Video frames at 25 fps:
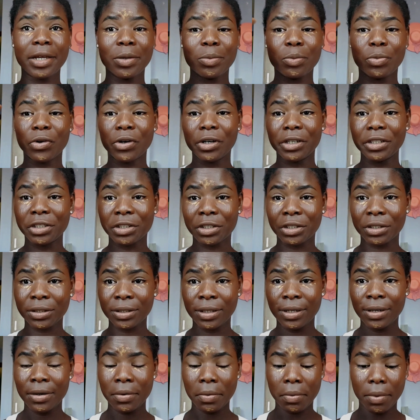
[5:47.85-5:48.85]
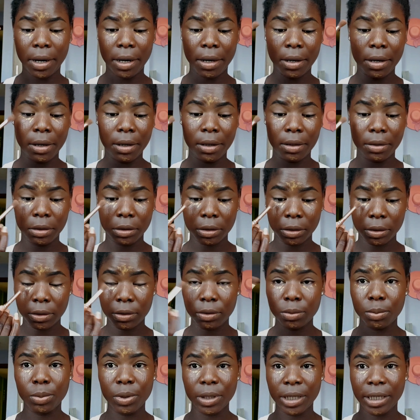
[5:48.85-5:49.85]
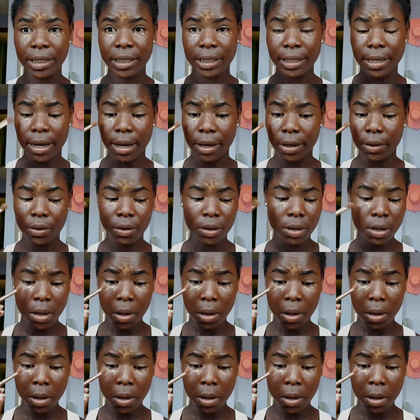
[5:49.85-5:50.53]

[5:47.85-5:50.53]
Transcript: brush right here just to blend it out.